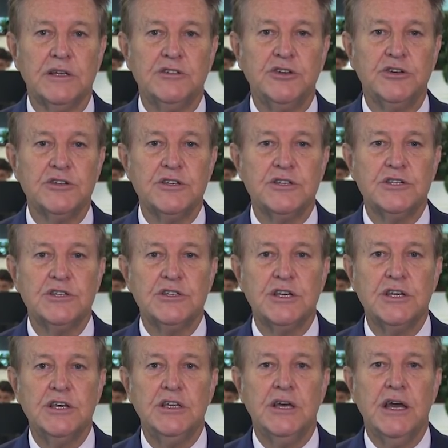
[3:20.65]
as you can
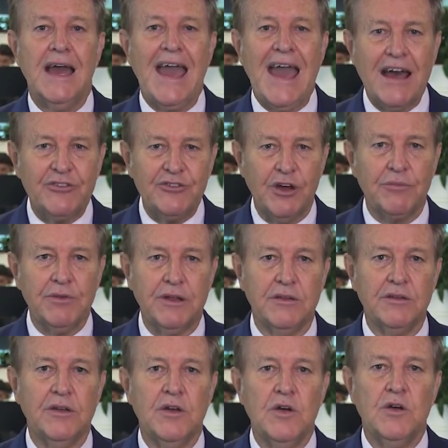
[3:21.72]
see how
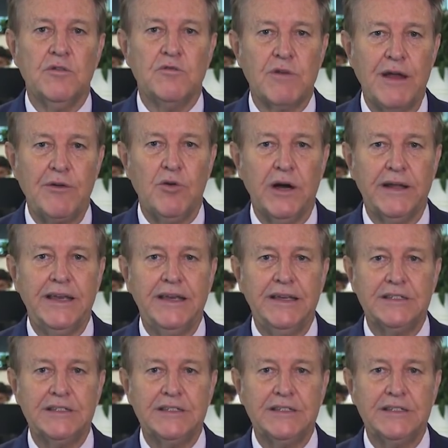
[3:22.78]
dominant Ray White